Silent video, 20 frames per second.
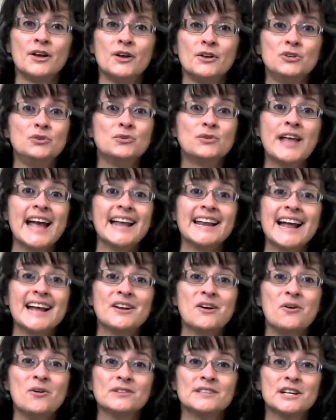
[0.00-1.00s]
You
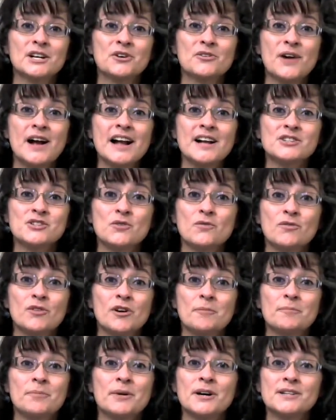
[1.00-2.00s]
cannot hold a grudge over
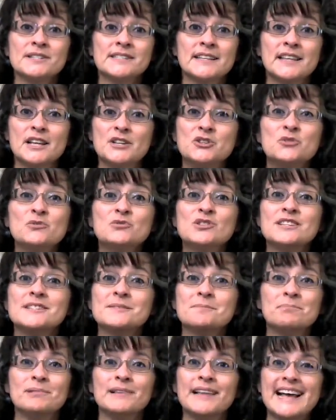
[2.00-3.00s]
a person that you
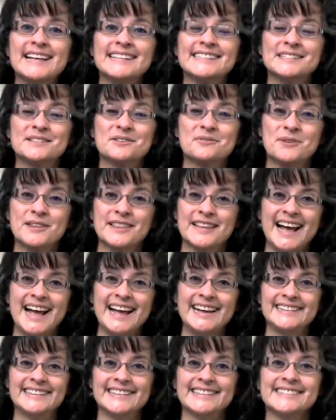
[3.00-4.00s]
just blessed with
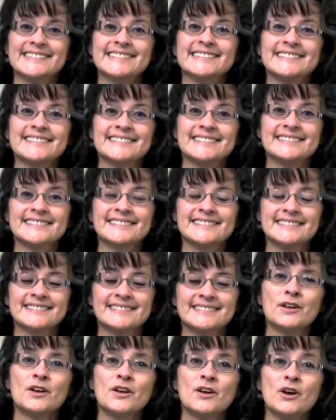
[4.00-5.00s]
kindness.
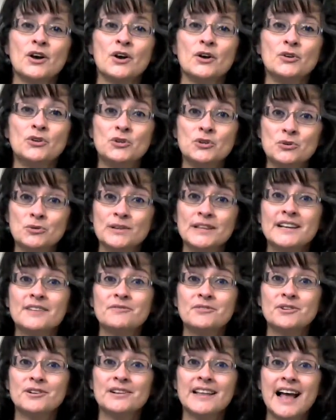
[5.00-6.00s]
You
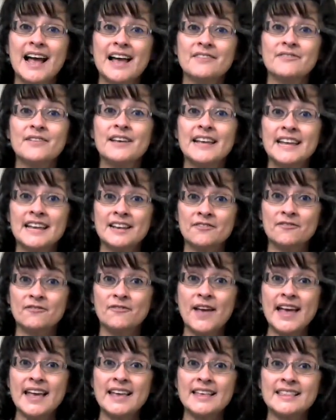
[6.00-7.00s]
live your life in
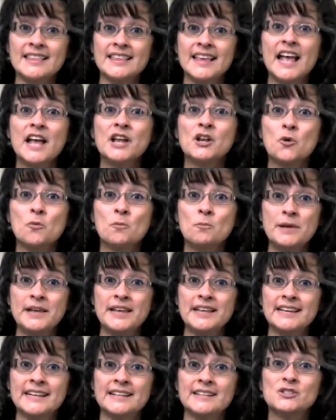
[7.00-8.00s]
faith and
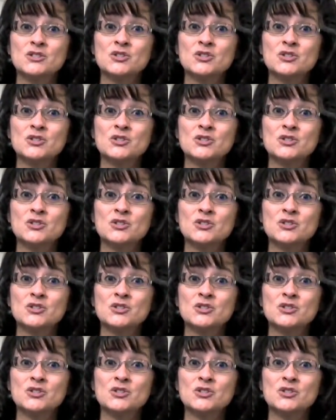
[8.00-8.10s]
obedience